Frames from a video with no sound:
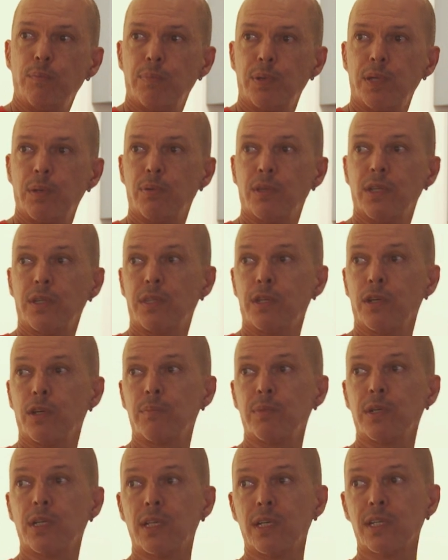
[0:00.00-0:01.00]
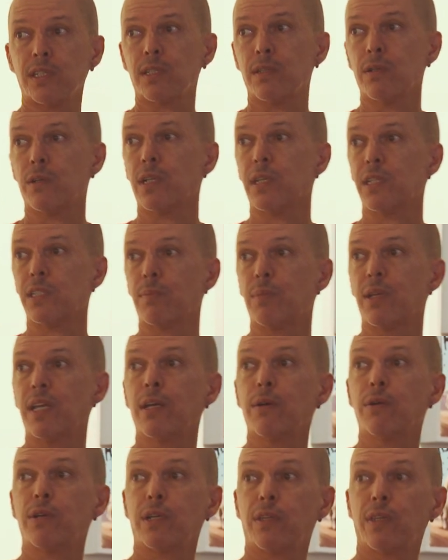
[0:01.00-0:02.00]
people at the opening last night asked me
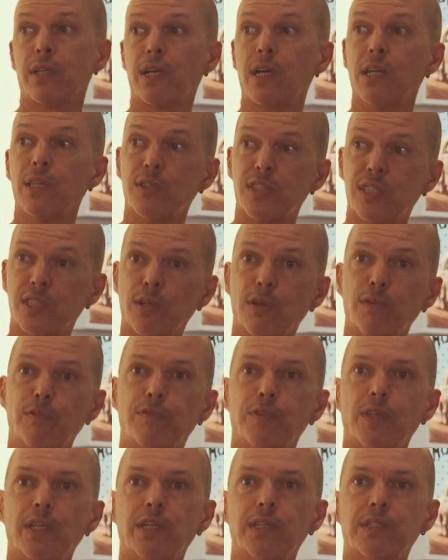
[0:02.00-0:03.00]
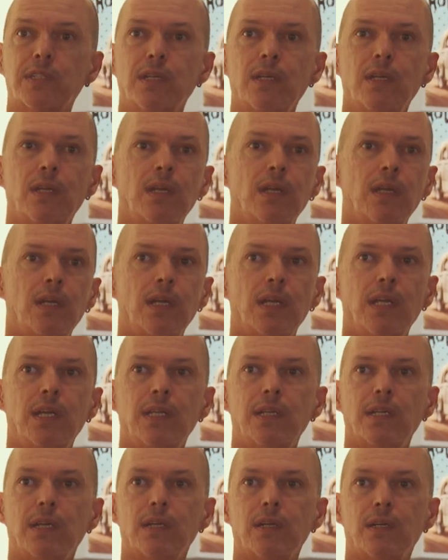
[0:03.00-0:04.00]
how I get the colours so flat.
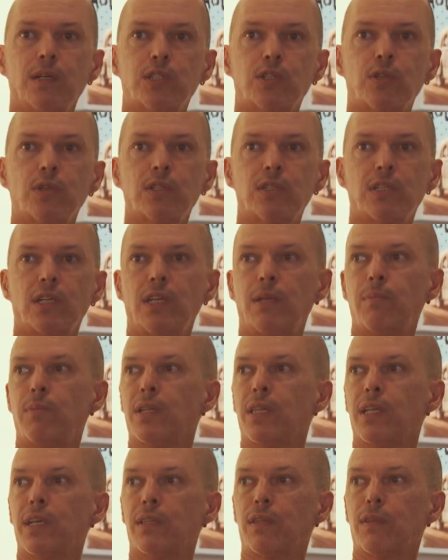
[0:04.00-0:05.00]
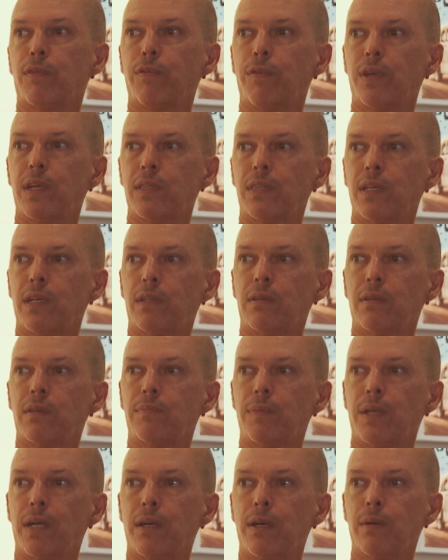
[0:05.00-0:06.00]
And uh, I tried to emulate the fact that
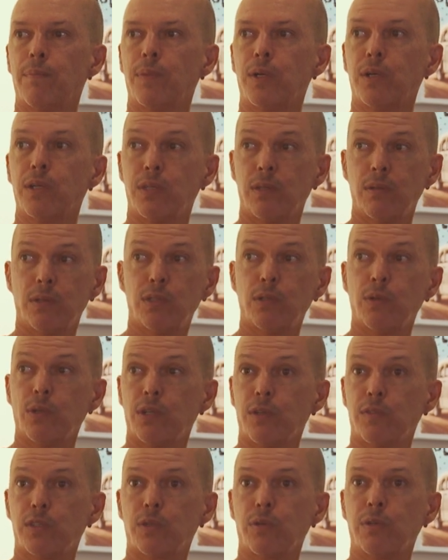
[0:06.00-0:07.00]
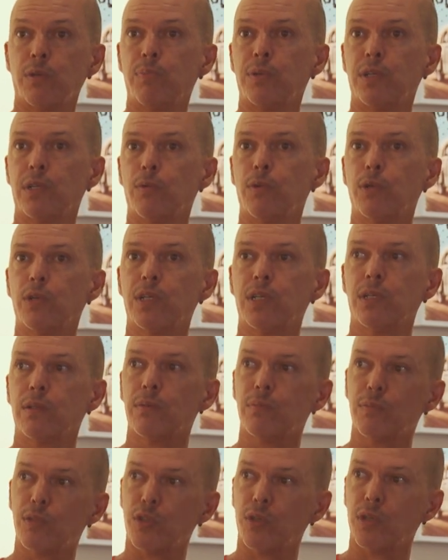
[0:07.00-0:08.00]
um, I, I, do a lot of screen printing work and
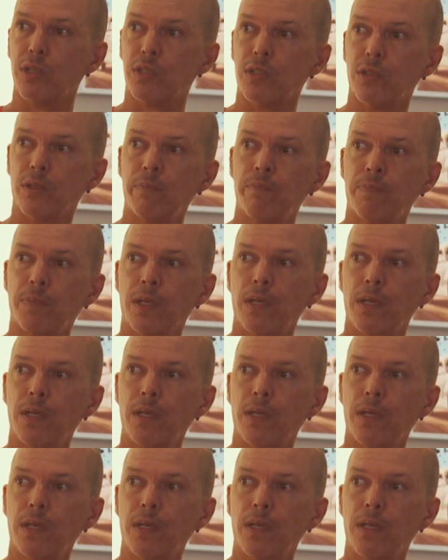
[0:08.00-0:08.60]
tried to